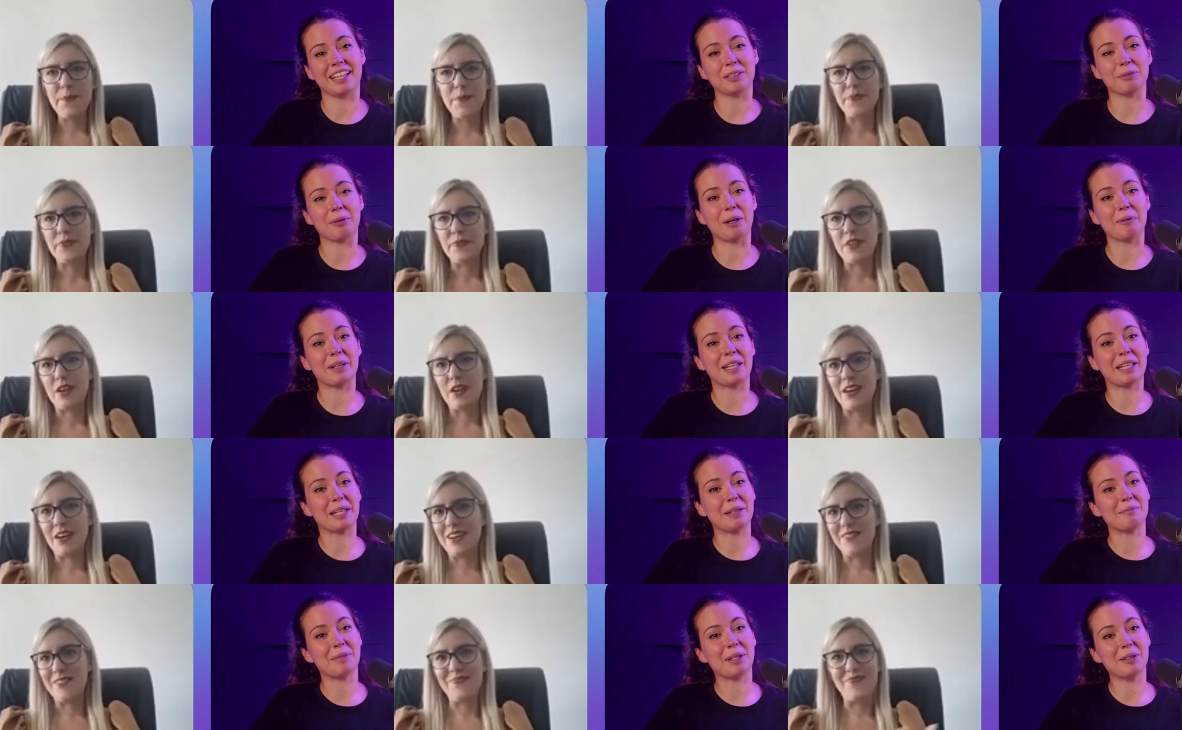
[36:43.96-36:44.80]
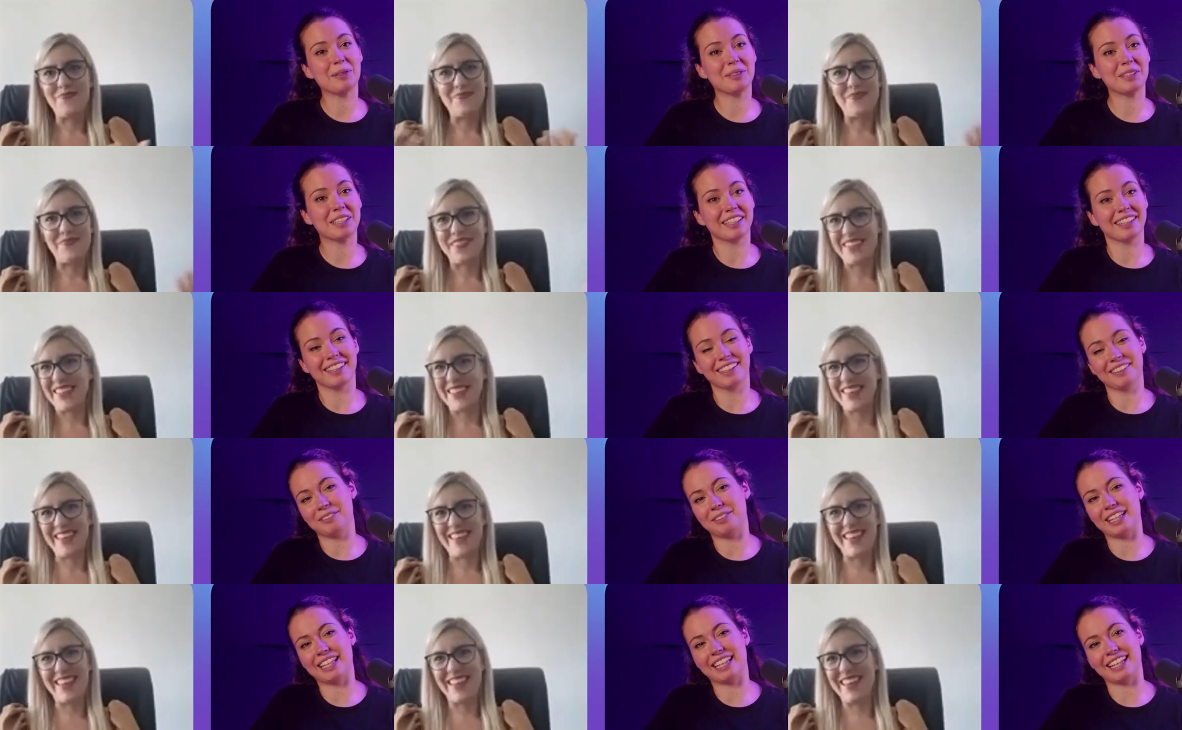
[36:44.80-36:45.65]
Speaker 1: that's why we uh, can mute.
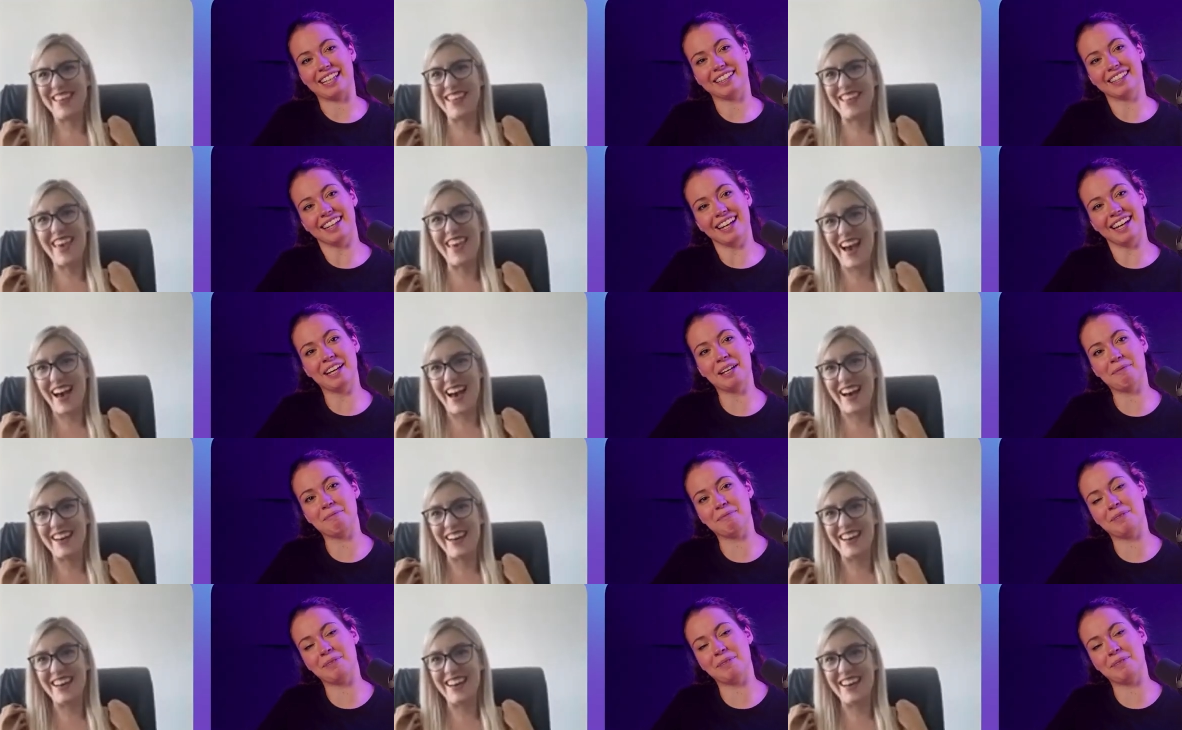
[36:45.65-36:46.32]
We can yeah.